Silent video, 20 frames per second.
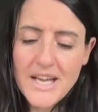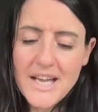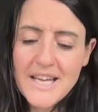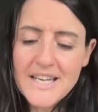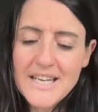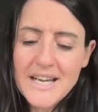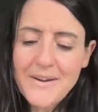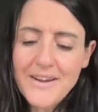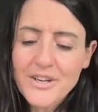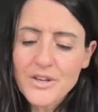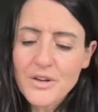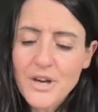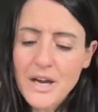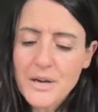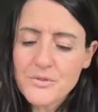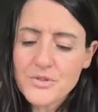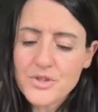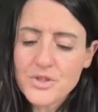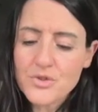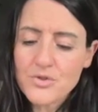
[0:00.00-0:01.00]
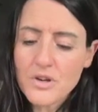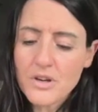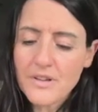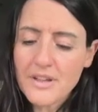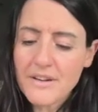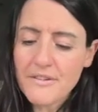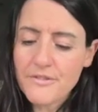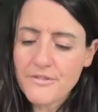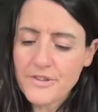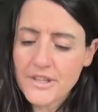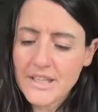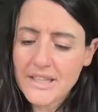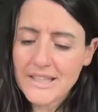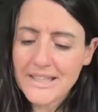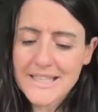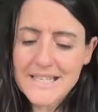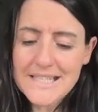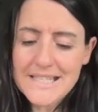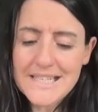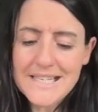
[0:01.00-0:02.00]
Now I know how strong that
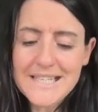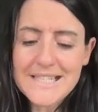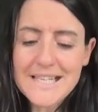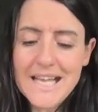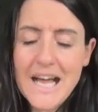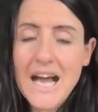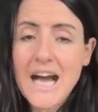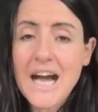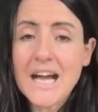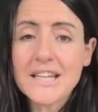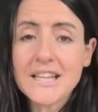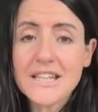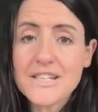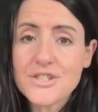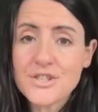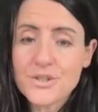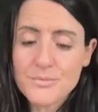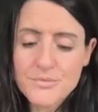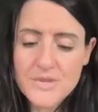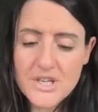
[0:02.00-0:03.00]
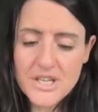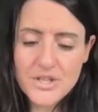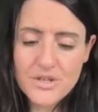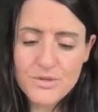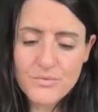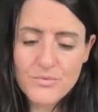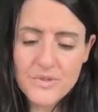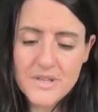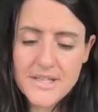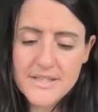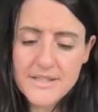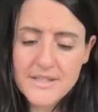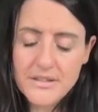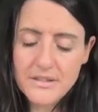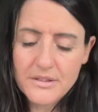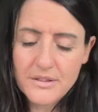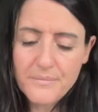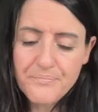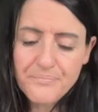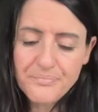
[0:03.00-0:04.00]
feeling is, and it is hardly subject to
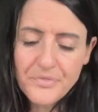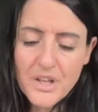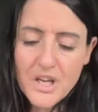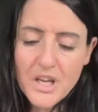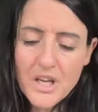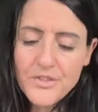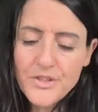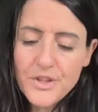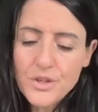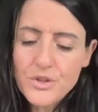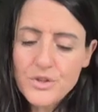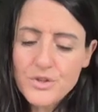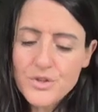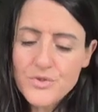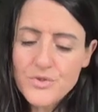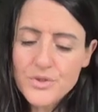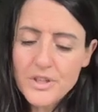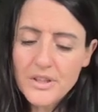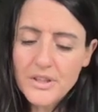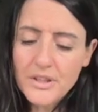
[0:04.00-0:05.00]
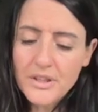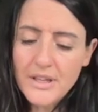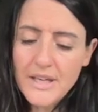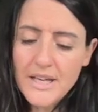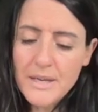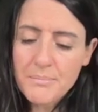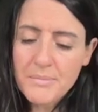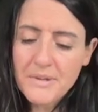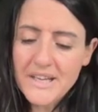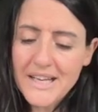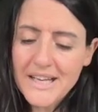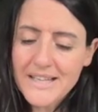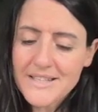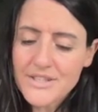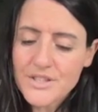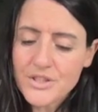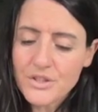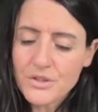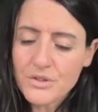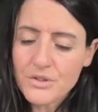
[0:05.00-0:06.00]
reason. The country girl later began
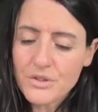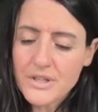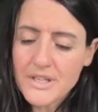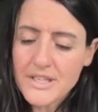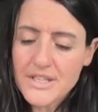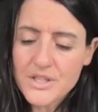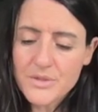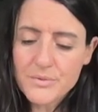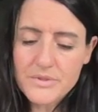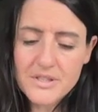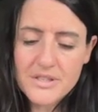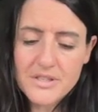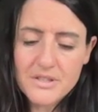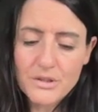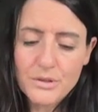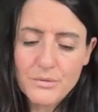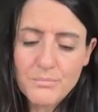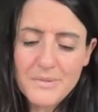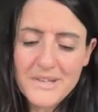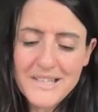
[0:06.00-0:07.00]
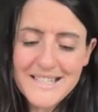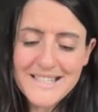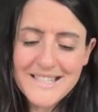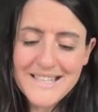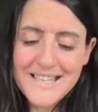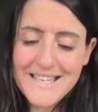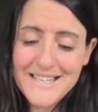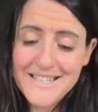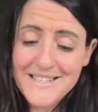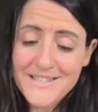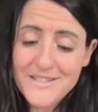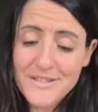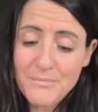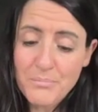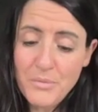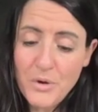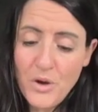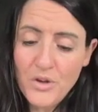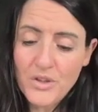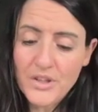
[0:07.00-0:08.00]
to go into a slump and take to the
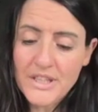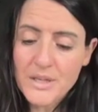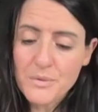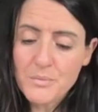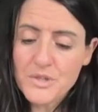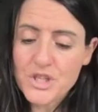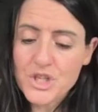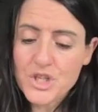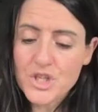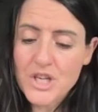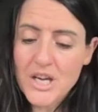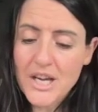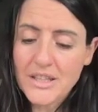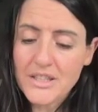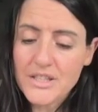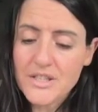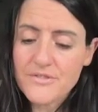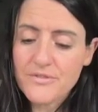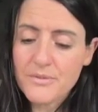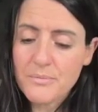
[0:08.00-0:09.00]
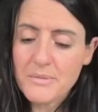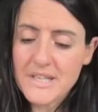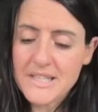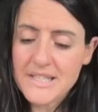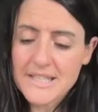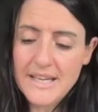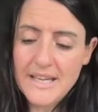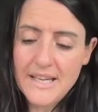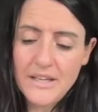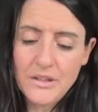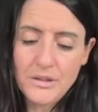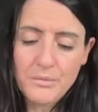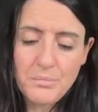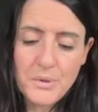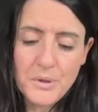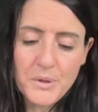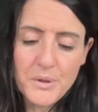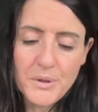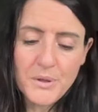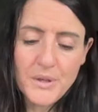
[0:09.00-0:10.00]
bottle, and it was a challenge for me to help
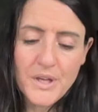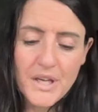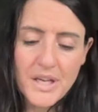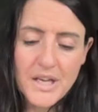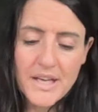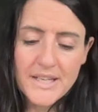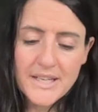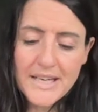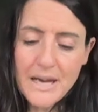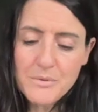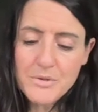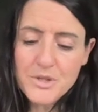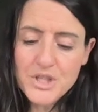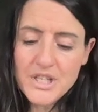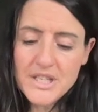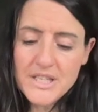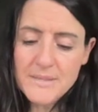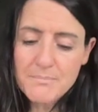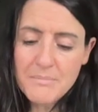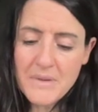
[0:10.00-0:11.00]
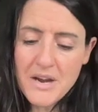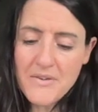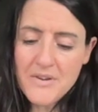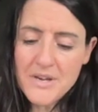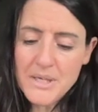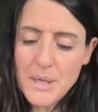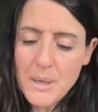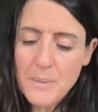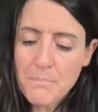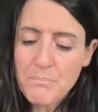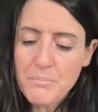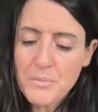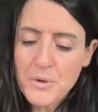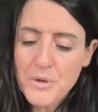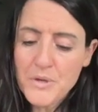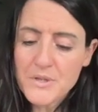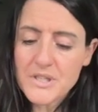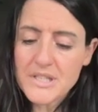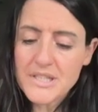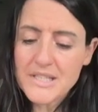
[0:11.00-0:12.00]
her. Now she is married and
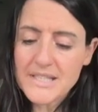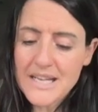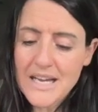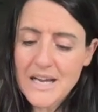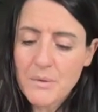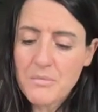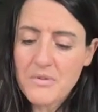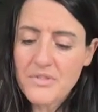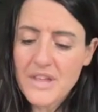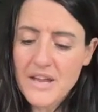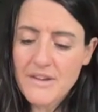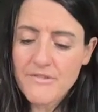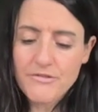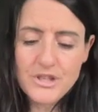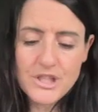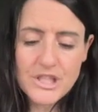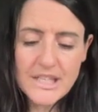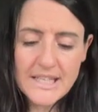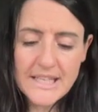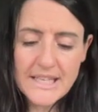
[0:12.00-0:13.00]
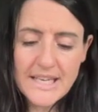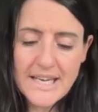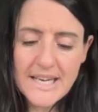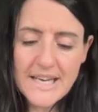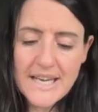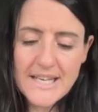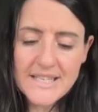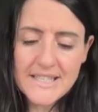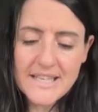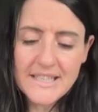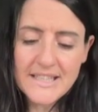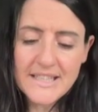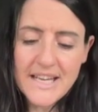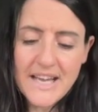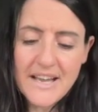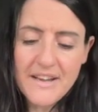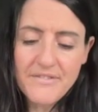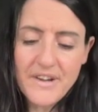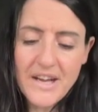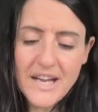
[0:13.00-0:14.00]
burdened down with everyday cares, and I
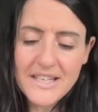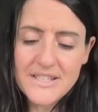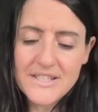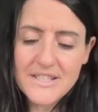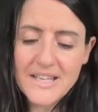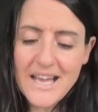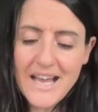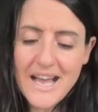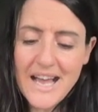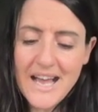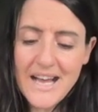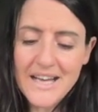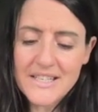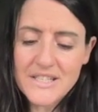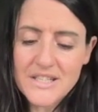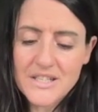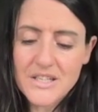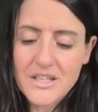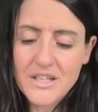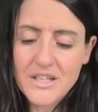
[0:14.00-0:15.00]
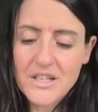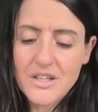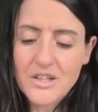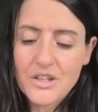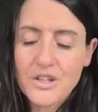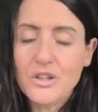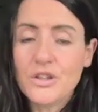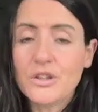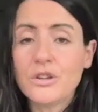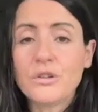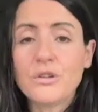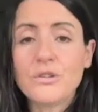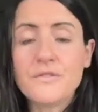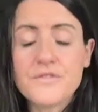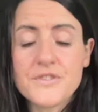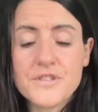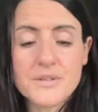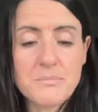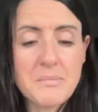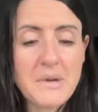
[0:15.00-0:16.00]
have had to add her love
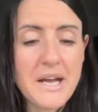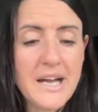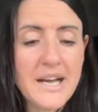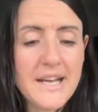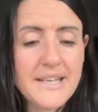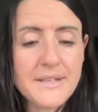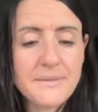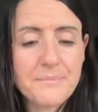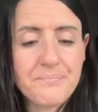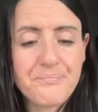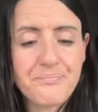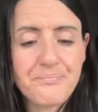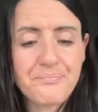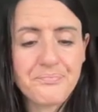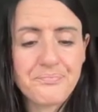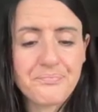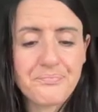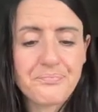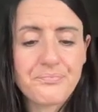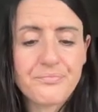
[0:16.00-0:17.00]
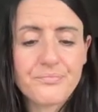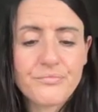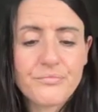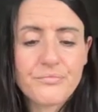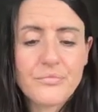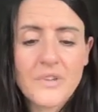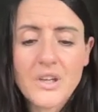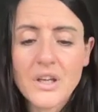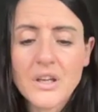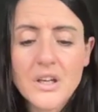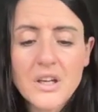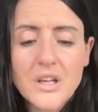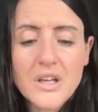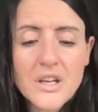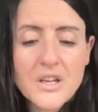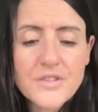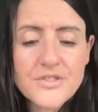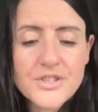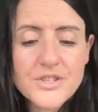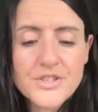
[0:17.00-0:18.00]
to mine.
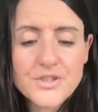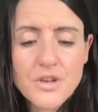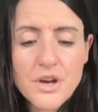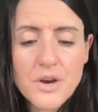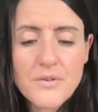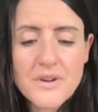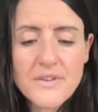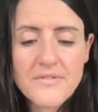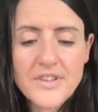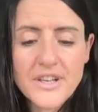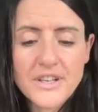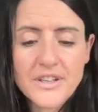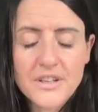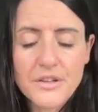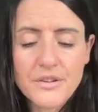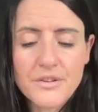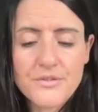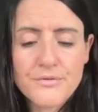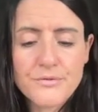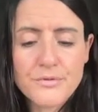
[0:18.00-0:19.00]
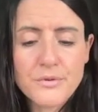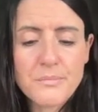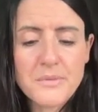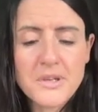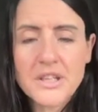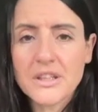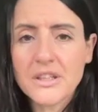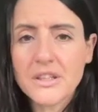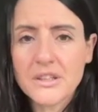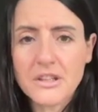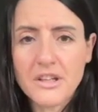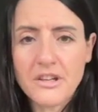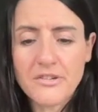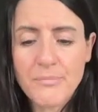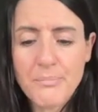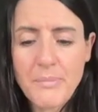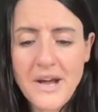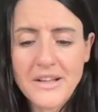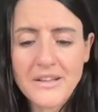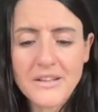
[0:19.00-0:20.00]
The story of that girl threw me a little off
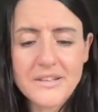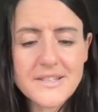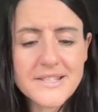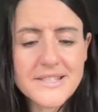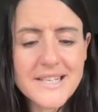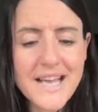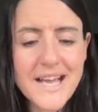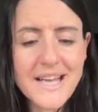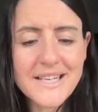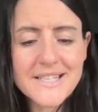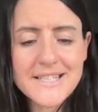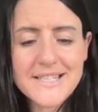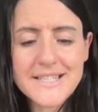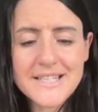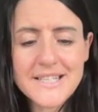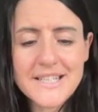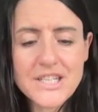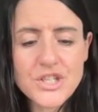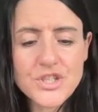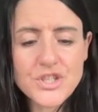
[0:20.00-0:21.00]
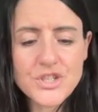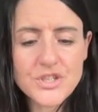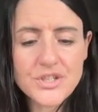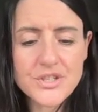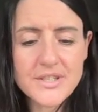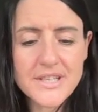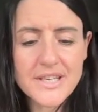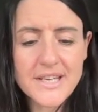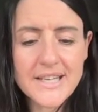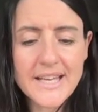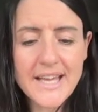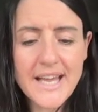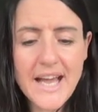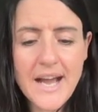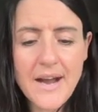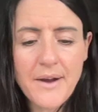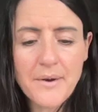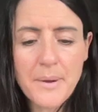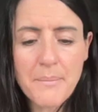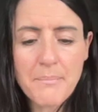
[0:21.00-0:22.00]
balance. Anastasia's
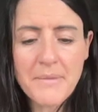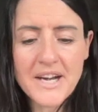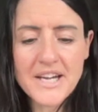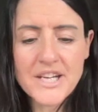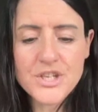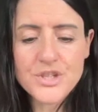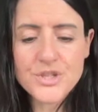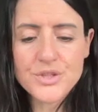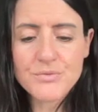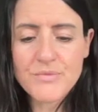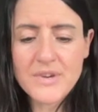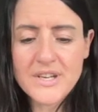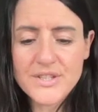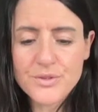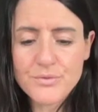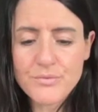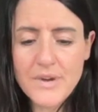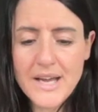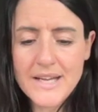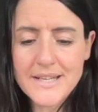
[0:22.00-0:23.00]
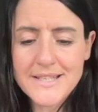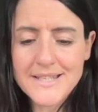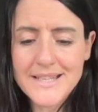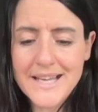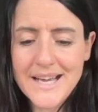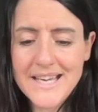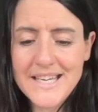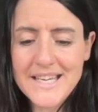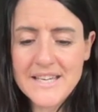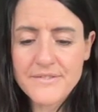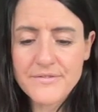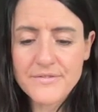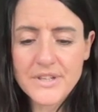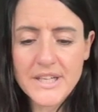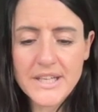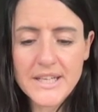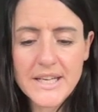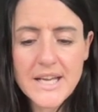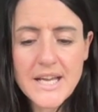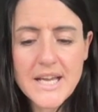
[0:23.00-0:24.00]
account managed to resurrect that
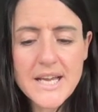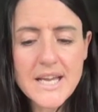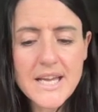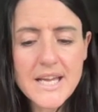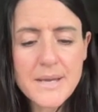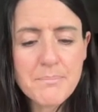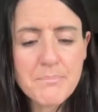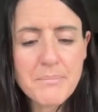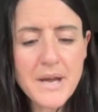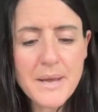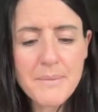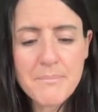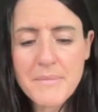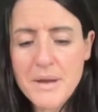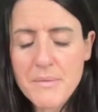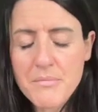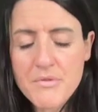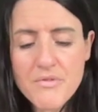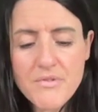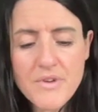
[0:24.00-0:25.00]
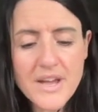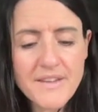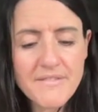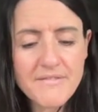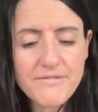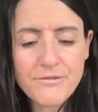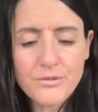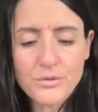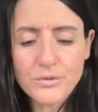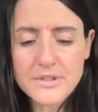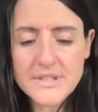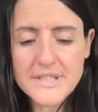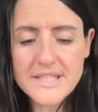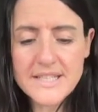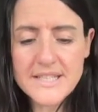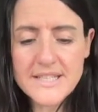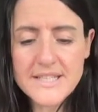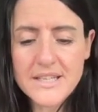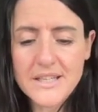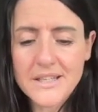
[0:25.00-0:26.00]
evening in my memory in full
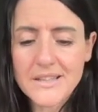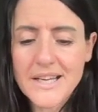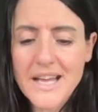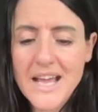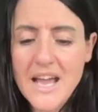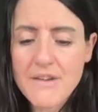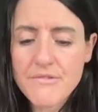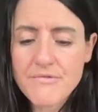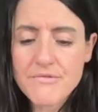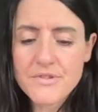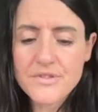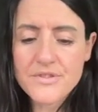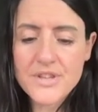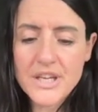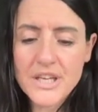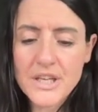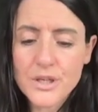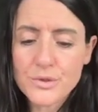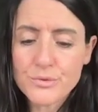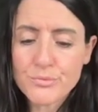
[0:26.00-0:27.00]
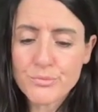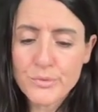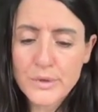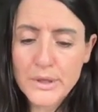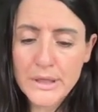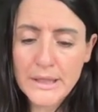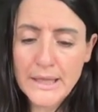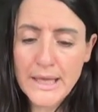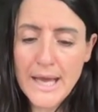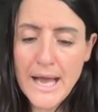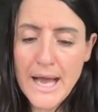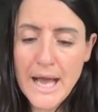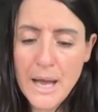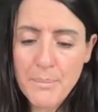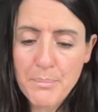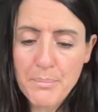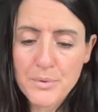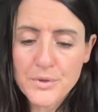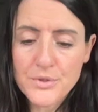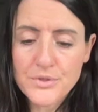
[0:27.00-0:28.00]
detail, and everything had really
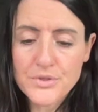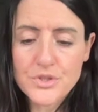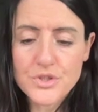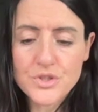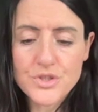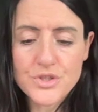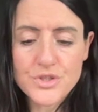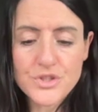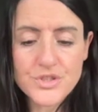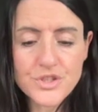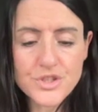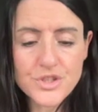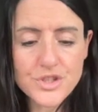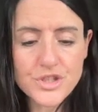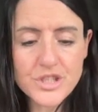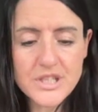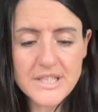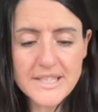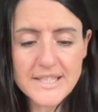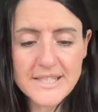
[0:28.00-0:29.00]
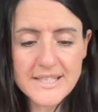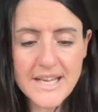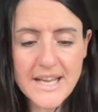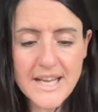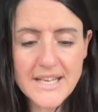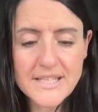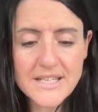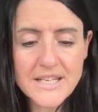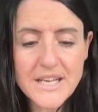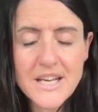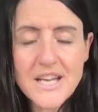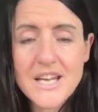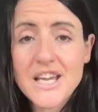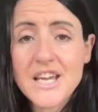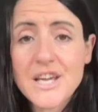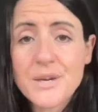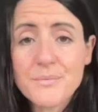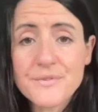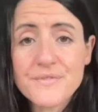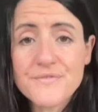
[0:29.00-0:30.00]
happened just as she said.
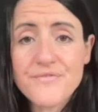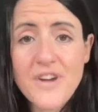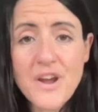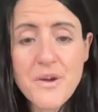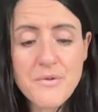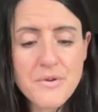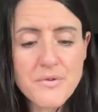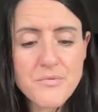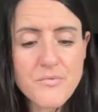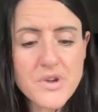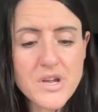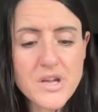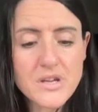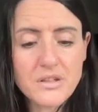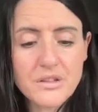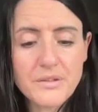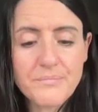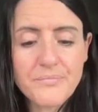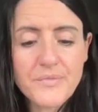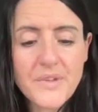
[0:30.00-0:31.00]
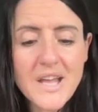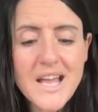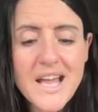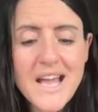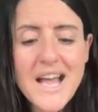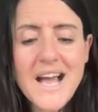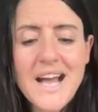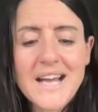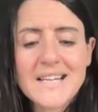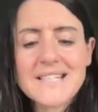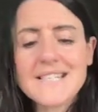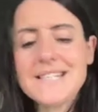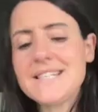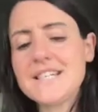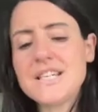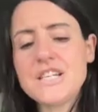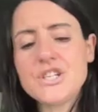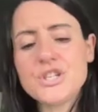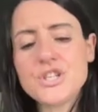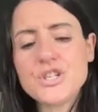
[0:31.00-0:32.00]
It was very real.
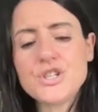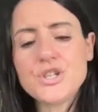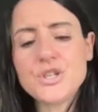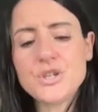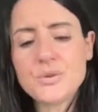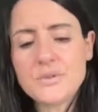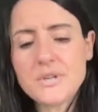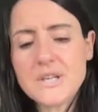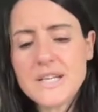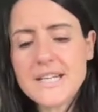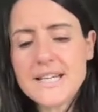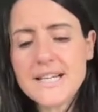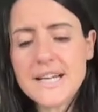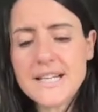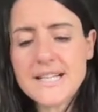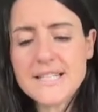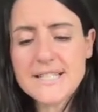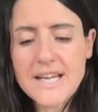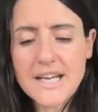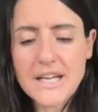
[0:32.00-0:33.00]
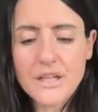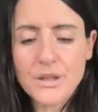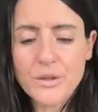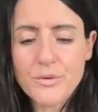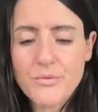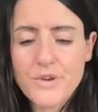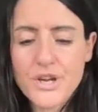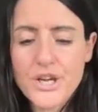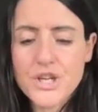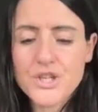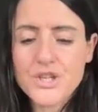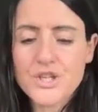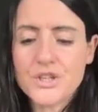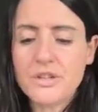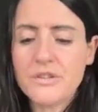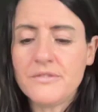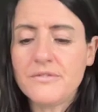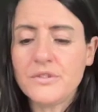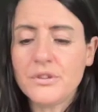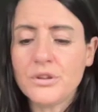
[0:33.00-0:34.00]
Anastasia's unique declaration
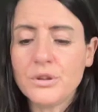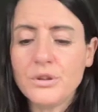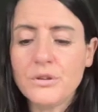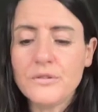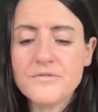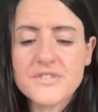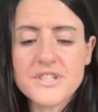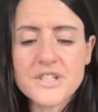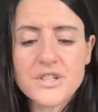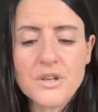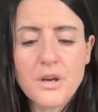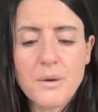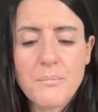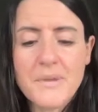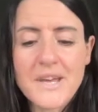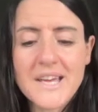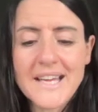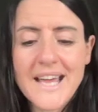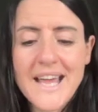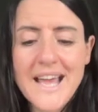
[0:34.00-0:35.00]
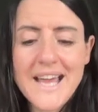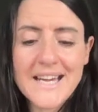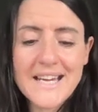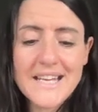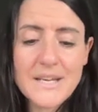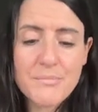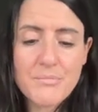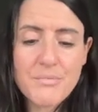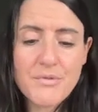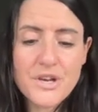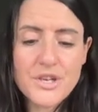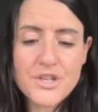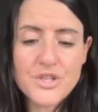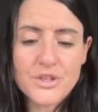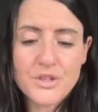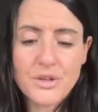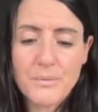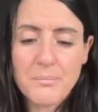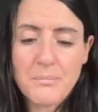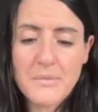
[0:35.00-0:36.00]
of love did not make any
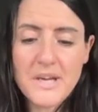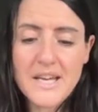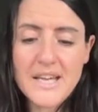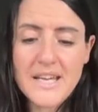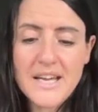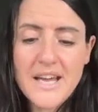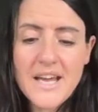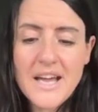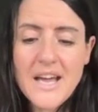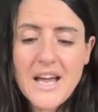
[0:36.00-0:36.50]
impression on me.